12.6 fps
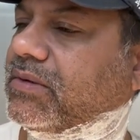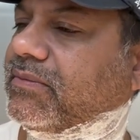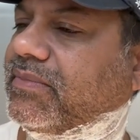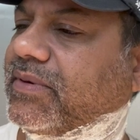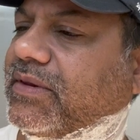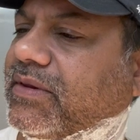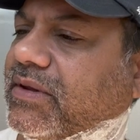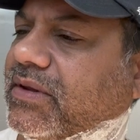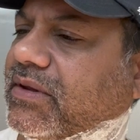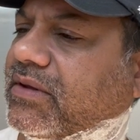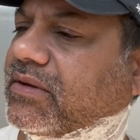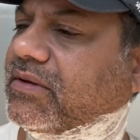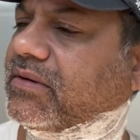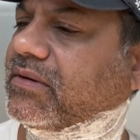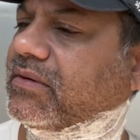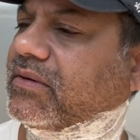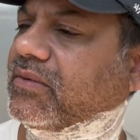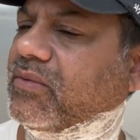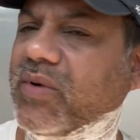be the
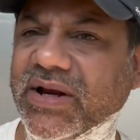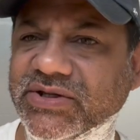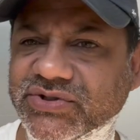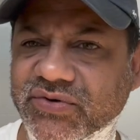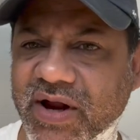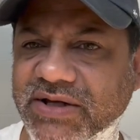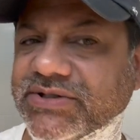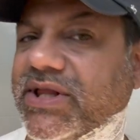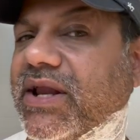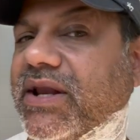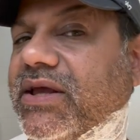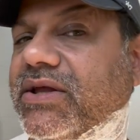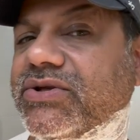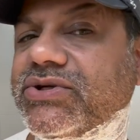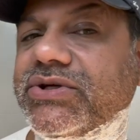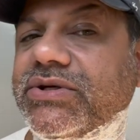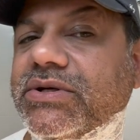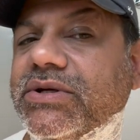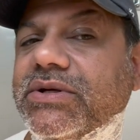way to scratch that
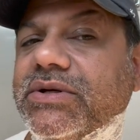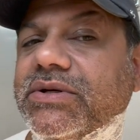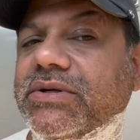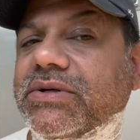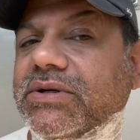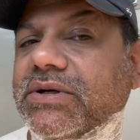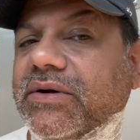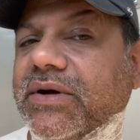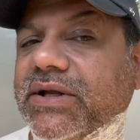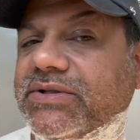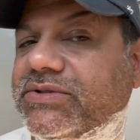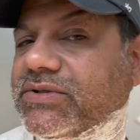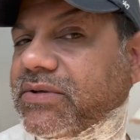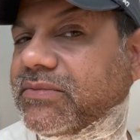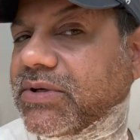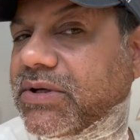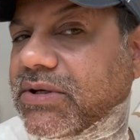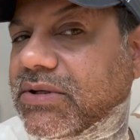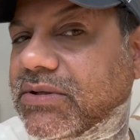itch. All right, so I'm
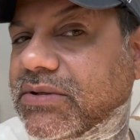gonna